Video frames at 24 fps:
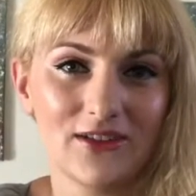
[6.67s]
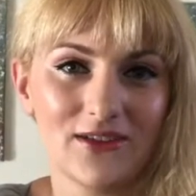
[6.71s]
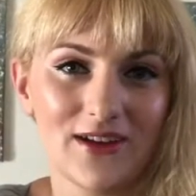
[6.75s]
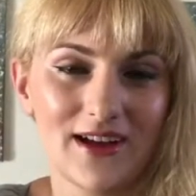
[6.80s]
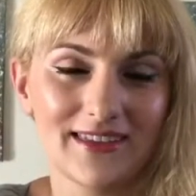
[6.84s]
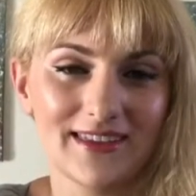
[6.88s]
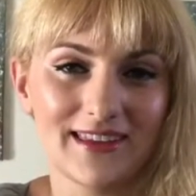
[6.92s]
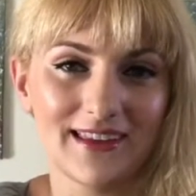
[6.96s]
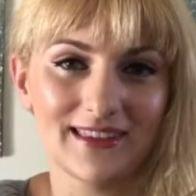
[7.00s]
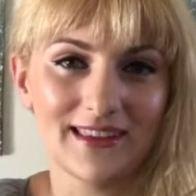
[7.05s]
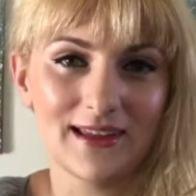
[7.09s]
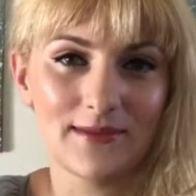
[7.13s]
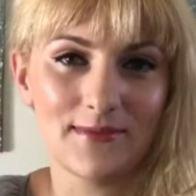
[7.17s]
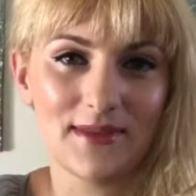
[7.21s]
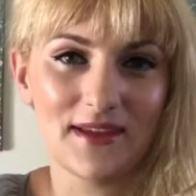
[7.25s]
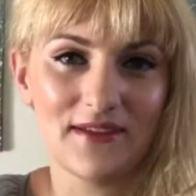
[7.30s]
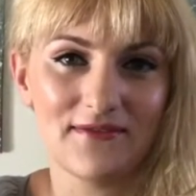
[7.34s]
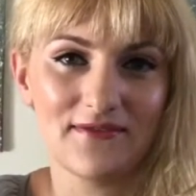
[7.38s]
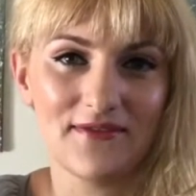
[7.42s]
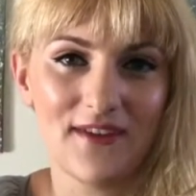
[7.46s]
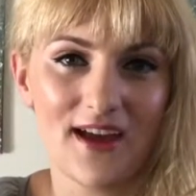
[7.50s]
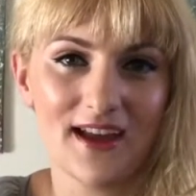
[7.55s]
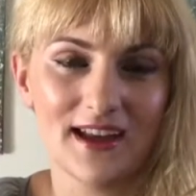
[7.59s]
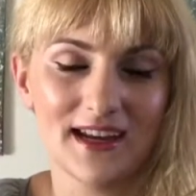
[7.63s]
I thought that'd be
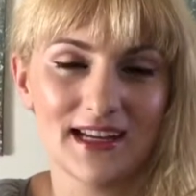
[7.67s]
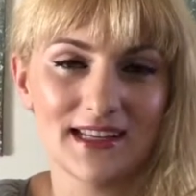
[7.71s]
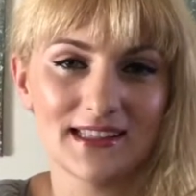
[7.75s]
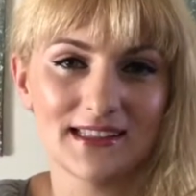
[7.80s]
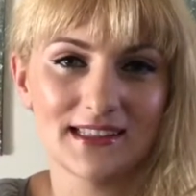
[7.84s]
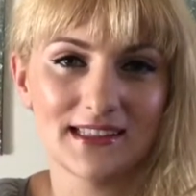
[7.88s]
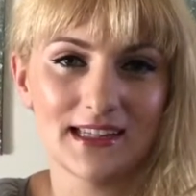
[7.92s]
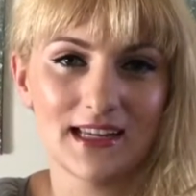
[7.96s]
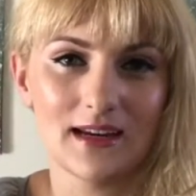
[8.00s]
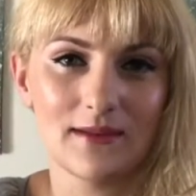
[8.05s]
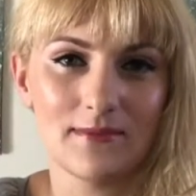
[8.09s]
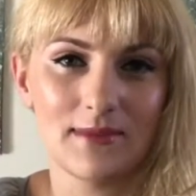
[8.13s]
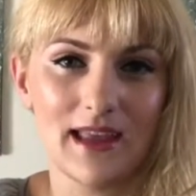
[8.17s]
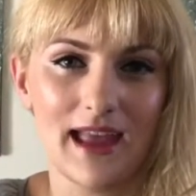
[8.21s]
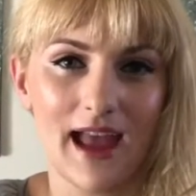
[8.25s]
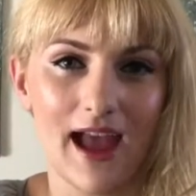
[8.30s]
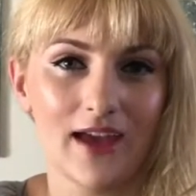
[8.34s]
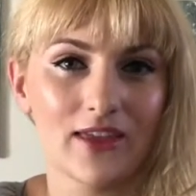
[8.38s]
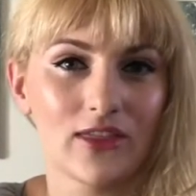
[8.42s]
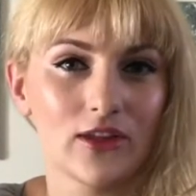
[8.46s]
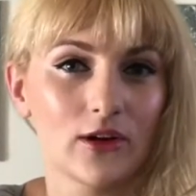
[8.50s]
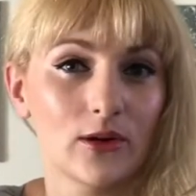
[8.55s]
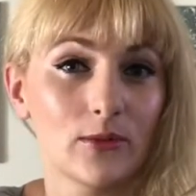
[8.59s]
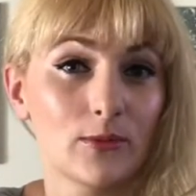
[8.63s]
fun. It's gonna be
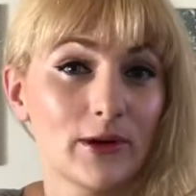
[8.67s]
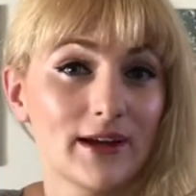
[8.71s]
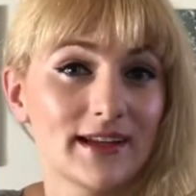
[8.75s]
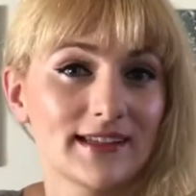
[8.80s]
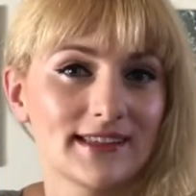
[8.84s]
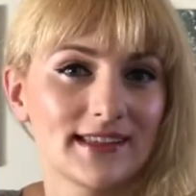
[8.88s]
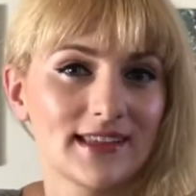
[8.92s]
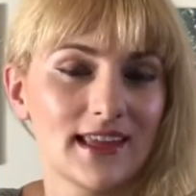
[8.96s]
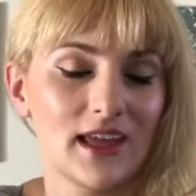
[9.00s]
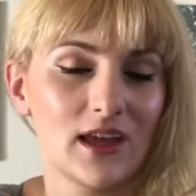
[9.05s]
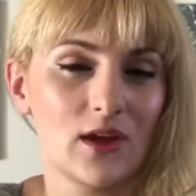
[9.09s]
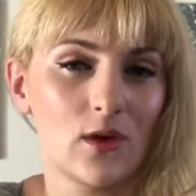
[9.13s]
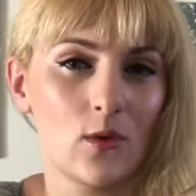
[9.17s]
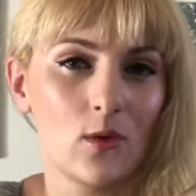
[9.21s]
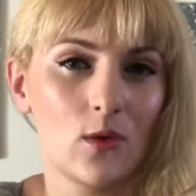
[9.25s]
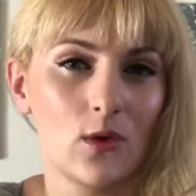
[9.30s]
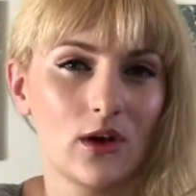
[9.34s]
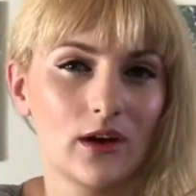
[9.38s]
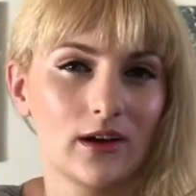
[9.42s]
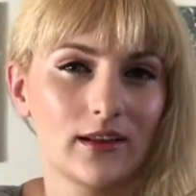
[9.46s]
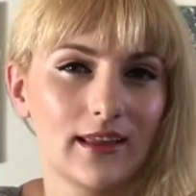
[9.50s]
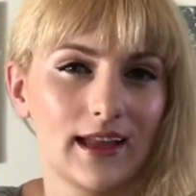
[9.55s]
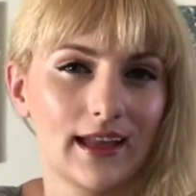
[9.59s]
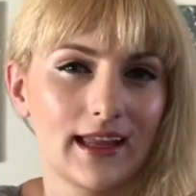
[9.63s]
either a bracelet
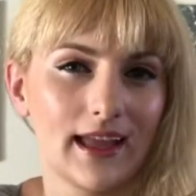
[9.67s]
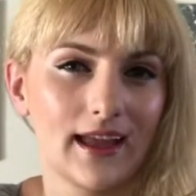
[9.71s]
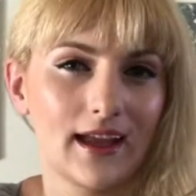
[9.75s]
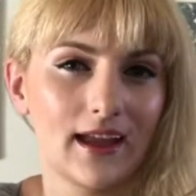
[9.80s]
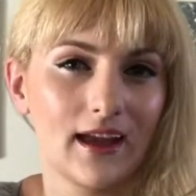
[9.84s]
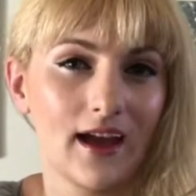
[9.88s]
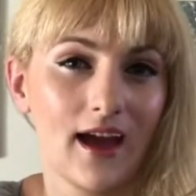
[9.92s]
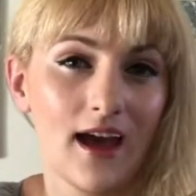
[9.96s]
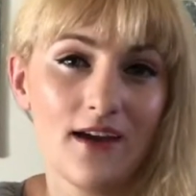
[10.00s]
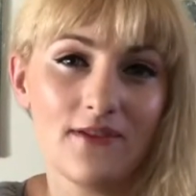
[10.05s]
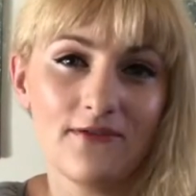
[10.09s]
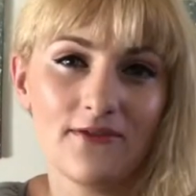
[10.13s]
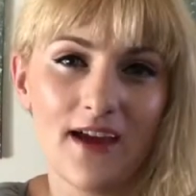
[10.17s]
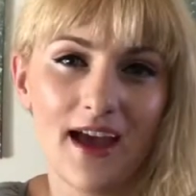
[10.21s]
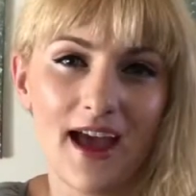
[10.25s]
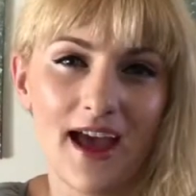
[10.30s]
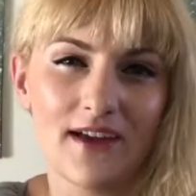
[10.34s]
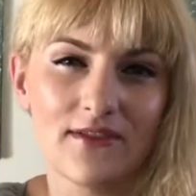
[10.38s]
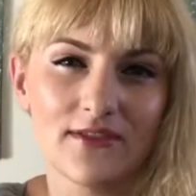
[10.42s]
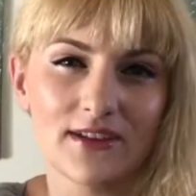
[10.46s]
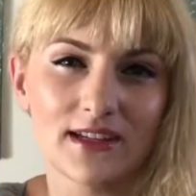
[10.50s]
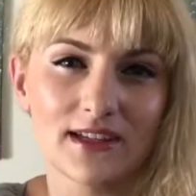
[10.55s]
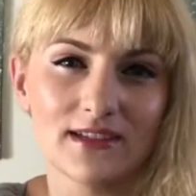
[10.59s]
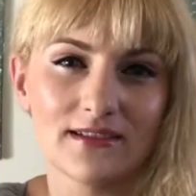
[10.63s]
or like a cuff. I
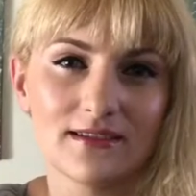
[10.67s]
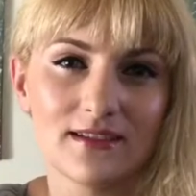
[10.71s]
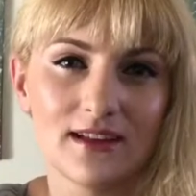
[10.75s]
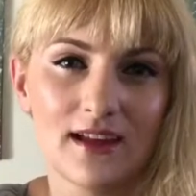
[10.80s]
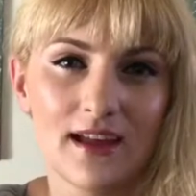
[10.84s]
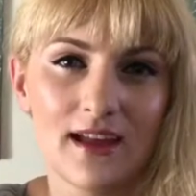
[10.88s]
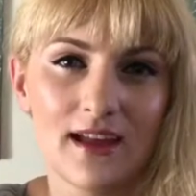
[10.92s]
haven't